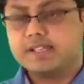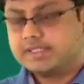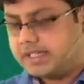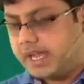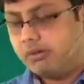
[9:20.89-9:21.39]

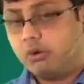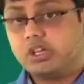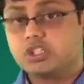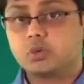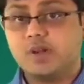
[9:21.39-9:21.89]

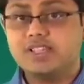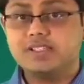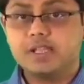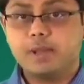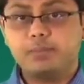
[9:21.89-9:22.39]
CaOH
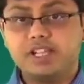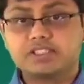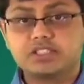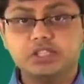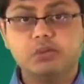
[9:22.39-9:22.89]
twice
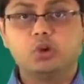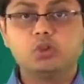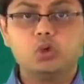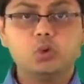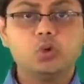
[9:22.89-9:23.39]
plus
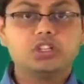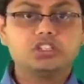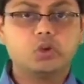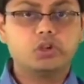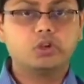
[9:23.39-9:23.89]
CO2
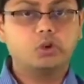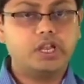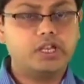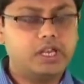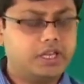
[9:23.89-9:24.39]
is going to go ahead